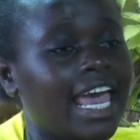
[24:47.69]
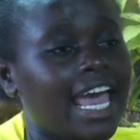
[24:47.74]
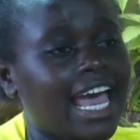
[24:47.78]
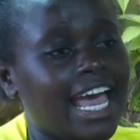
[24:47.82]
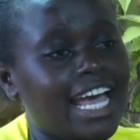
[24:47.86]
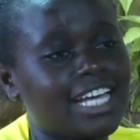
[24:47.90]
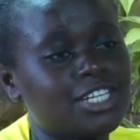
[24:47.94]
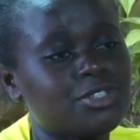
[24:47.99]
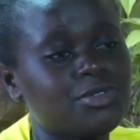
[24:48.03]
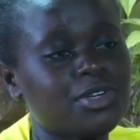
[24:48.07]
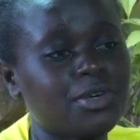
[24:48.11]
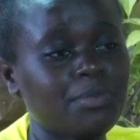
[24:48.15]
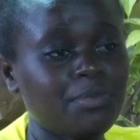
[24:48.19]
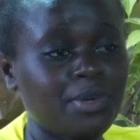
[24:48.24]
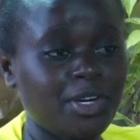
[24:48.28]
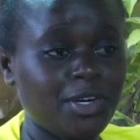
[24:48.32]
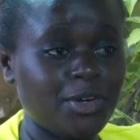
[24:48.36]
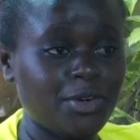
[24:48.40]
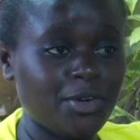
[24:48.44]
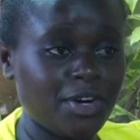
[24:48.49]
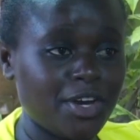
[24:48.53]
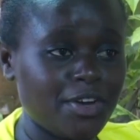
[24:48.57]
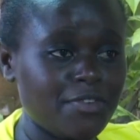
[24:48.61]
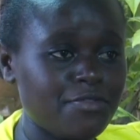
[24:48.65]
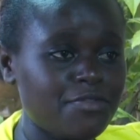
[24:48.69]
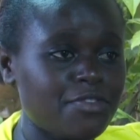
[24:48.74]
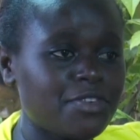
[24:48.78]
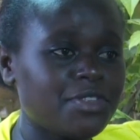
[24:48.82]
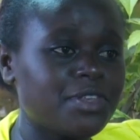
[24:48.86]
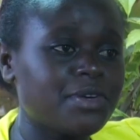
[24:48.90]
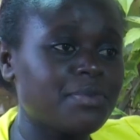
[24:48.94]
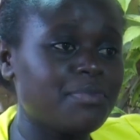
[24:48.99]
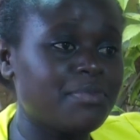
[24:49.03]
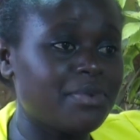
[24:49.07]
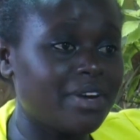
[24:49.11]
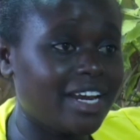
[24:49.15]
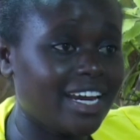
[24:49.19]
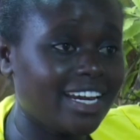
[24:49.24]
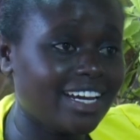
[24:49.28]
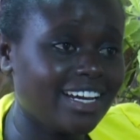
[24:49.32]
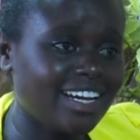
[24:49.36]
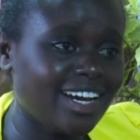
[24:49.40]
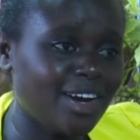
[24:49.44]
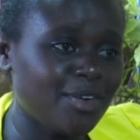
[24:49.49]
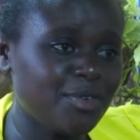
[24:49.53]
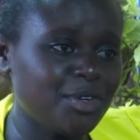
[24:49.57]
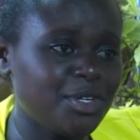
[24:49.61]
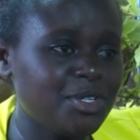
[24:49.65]
As we be going for the break,
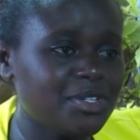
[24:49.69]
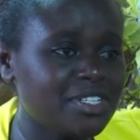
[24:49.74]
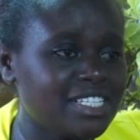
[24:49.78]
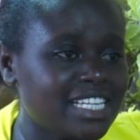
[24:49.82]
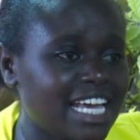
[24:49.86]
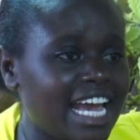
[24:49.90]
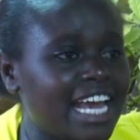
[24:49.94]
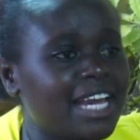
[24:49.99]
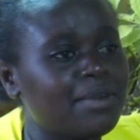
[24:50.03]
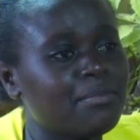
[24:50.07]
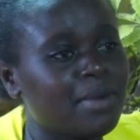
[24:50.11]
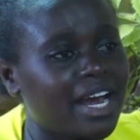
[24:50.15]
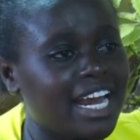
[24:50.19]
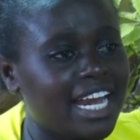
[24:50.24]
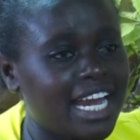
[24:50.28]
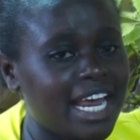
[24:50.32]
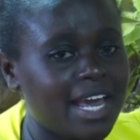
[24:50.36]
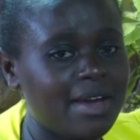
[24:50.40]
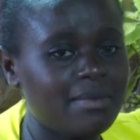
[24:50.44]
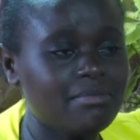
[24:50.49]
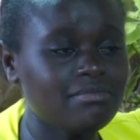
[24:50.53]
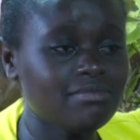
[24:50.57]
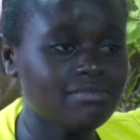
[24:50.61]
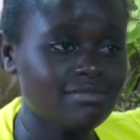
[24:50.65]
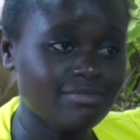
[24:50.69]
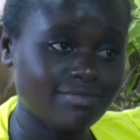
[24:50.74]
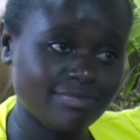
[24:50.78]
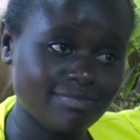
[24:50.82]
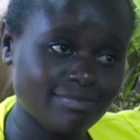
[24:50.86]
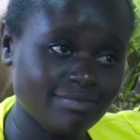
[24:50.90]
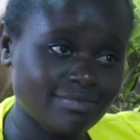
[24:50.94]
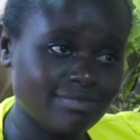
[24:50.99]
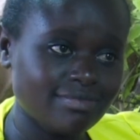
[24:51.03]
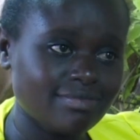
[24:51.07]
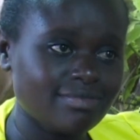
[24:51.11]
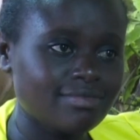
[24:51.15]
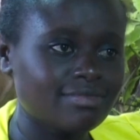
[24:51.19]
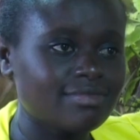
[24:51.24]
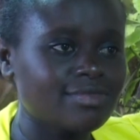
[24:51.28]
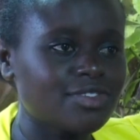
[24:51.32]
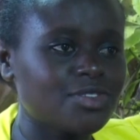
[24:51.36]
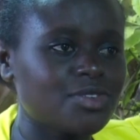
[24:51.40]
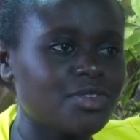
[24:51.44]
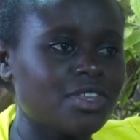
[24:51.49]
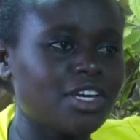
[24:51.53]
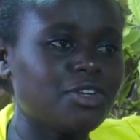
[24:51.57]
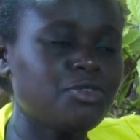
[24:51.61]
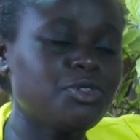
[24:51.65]
would you sign my name
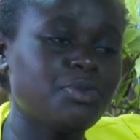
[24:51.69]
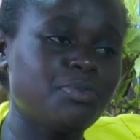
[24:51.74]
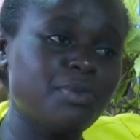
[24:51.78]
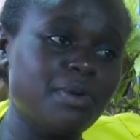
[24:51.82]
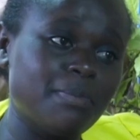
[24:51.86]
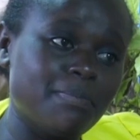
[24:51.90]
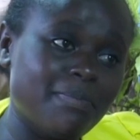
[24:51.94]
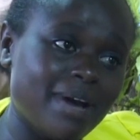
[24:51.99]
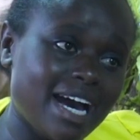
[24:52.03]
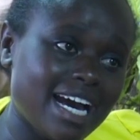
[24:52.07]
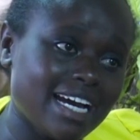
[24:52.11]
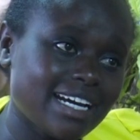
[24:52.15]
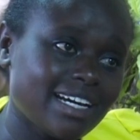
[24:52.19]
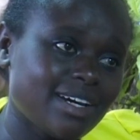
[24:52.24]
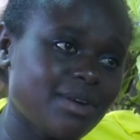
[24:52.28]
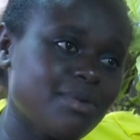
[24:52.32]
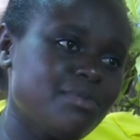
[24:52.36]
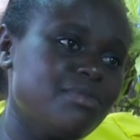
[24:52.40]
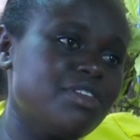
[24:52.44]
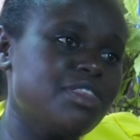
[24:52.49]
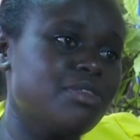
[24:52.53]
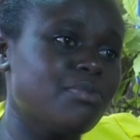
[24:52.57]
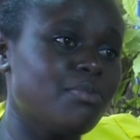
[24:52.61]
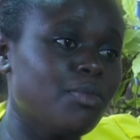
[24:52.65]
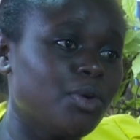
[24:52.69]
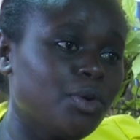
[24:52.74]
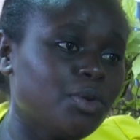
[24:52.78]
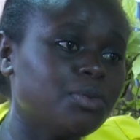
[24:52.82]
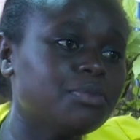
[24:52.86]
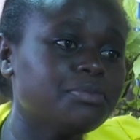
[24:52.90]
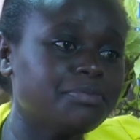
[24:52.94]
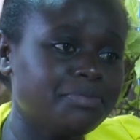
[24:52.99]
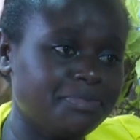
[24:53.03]
so that we'll be back with more?